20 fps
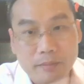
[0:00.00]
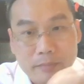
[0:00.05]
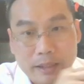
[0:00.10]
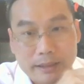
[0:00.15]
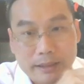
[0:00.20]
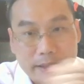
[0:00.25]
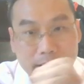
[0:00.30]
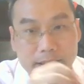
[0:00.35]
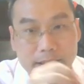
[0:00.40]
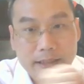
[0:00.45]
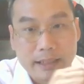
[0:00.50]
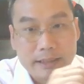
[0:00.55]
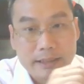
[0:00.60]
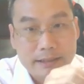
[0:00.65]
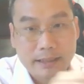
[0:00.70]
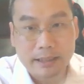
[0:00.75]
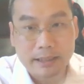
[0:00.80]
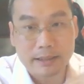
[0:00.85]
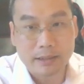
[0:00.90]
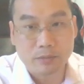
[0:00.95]
my data
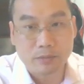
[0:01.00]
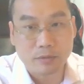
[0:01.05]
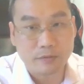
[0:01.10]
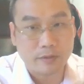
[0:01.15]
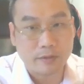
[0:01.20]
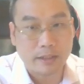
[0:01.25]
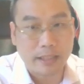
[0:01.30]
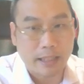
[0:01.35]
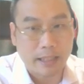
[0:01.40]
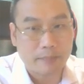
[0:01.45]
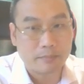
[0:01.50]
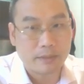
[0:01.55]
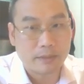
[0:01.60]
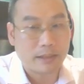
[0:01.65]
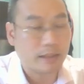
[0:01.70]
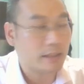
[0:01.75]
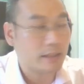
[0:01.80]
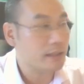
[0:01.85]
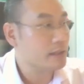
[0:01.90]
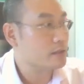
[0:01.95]
started with an
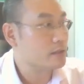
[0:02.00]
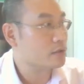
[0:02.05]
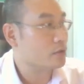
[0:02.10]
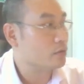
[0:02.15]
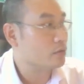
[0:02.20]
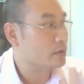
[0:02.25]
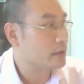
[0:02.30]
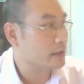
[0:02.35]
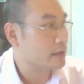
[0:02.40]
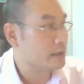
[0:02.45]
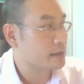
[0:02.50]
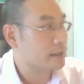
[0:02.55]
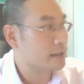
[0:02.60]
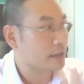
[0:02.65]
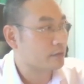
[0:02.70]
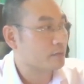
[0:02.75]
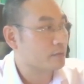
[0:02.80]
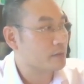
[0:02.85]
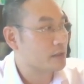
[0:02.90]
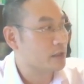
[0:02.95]
empty list, so it
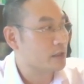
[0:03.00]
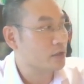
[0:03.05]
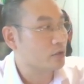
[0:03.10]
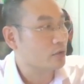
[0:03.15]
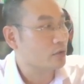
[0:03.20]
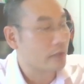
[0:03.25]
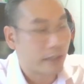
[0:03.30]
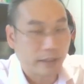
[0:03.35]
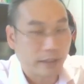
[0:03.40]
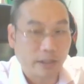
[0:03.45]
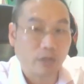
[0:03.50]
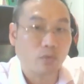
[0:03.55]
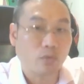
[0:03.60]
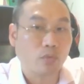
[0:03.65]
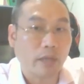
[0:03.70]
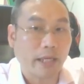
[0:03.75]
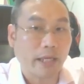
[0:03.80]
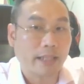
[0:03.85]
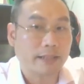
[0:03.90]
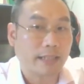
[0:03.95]
starts from 0, and
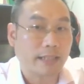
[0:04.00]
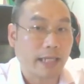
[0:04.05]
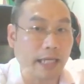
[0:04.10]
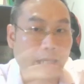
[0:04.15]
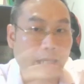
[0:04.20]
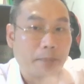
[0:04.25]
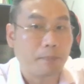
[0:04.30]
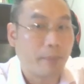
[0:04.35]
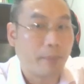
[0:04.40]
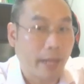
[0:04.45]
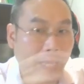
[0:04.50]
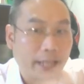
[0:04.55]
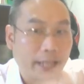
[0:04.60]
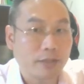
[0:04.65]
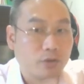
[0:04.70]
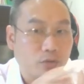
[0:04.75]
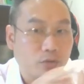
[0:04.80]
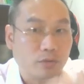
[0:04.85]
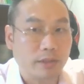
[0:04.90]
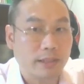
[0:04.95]
as I
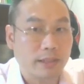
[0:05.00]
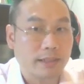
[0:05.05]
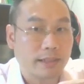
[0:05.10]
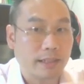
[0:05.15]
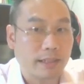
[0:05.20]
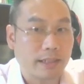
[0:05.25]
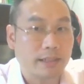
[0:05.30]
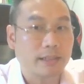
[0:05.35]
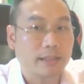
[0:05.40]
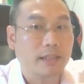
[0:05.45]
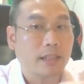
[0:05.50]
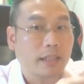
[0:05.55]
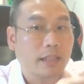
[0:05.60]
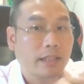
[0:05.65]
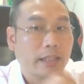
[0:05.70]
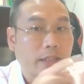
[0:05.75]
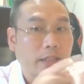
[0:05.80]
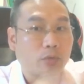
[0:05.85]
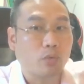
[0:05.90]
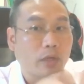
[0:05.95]
append to this list,
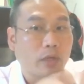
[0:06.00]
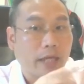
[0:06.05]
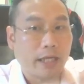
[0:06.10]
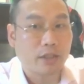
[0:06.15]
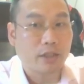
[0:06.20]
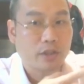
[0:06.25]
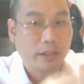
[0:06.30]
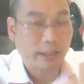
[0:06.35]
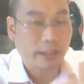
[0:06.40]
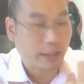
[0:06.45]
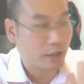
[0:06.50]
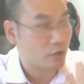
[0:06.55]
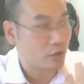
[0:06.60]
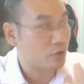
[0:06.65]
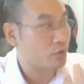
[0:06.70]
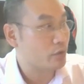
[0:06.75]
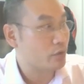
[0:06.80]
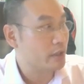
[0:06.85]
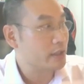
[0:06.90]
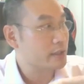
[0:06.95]
it will actually
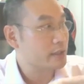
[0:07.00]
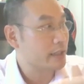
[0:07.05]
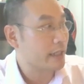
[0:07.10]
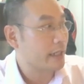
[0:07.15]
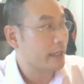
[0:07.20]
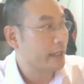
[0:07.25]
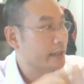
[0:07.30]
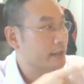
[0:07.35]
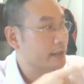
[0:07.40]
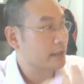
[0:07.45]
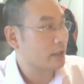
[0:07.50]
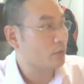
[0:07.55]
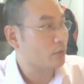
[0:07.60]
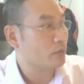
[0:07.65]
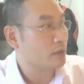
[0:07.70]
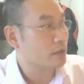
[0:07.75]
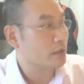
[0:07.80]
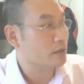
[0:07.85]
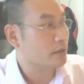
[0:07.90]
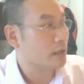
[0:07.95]
increase, and
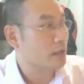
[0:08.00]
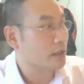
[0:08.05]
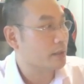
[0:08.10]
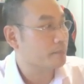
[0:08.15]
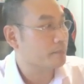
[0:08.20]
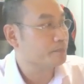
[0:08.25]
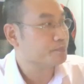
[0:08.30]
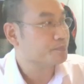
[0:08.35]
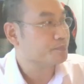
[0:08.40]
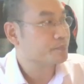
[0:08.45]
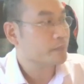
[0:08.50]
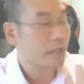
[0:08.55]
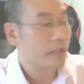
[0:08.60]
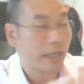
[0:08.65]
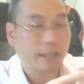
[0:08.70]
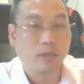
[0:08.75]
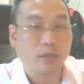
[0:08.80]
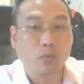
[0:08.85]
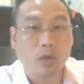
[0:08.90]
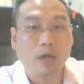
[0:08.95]

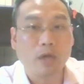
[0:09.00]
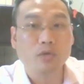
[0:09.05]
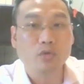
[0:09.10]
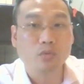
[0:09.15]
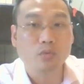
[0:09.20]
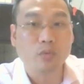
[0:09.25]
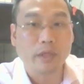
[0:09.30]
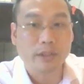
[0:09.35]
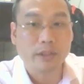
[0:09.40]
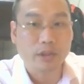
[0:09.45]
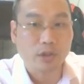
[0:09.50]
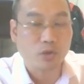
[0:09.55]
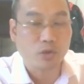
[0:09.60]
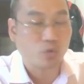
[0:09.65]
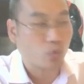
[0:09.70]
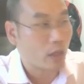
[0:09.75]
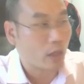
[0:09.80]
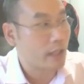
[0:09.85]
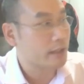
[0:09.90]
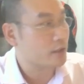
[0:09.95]
and the while loop will actually
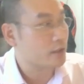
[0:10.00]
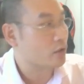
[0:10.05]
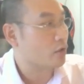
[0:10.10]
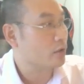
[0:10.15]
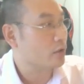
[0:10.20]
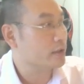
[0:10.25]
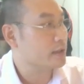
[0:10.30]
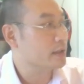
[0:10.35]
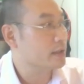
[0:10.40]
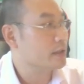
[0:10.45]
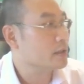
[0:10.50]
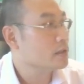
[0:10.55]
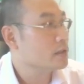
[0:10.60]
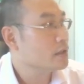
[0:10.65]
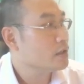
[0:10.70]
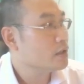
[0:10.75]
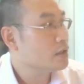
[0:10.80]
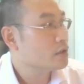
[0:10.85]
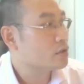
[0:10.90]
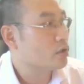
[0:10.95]
run accordingly.
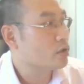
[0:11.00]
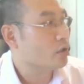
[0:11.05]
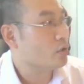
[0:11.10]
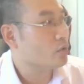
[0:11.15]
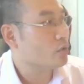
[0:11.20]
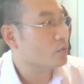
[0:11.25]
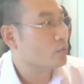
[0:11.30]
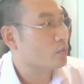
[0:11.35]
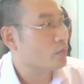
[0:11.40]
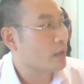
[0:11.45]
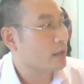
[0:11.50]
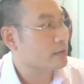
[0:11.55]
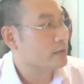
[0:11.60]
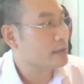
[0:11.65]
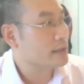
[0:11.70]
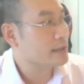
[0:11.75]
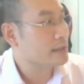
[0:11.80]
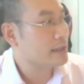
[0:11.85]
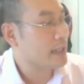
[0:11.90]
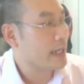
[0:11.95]
So while
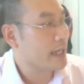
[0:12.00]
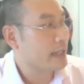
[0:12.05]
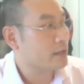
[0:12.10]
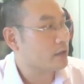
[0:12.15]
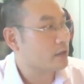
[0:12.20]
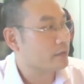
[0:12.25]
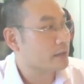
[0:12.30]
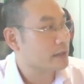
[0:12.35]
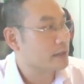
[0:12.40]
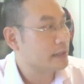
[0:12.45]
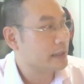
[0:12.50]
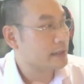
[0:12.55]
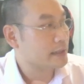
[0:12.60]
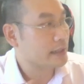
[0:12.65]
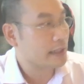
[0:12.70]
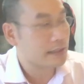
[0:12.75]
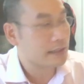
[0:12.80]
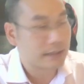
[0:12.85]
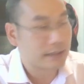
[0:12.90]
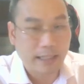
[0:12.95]
this length of the
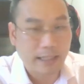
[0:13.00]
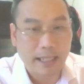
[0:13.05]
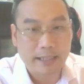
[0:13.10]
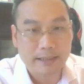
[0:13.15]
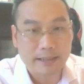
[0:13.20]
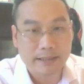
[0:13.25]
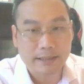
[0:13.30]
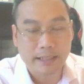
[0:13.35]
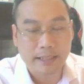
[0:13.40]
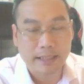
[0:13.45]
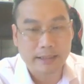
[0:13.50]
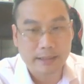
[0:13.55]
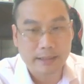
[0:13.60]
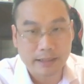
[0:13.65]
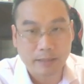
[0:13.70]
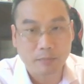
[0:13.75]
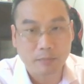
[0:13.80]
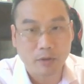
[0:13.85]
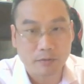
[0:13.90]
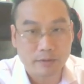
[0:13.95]
data is less than the
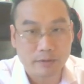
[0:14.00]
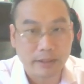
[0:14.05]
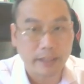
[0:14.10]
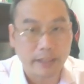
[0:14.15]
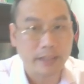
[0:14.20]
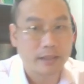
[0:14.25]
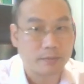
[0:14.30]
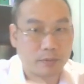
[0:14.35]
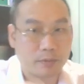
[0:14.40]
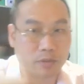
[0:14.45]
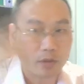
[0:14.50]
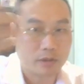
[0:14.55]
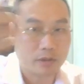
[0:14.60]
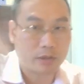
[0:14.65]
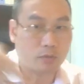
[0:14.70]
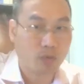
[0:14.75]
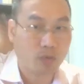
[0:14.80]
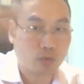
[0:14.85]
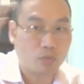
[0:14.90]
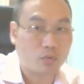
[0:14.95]
number of days because
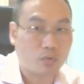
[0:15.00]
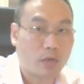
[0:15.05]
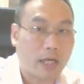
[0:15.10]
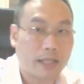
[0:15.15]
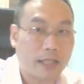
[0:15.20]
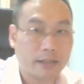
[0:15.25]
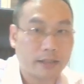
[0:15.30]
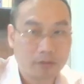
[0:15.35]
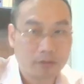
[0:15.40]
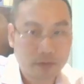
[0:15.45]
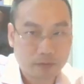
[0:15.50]
it will run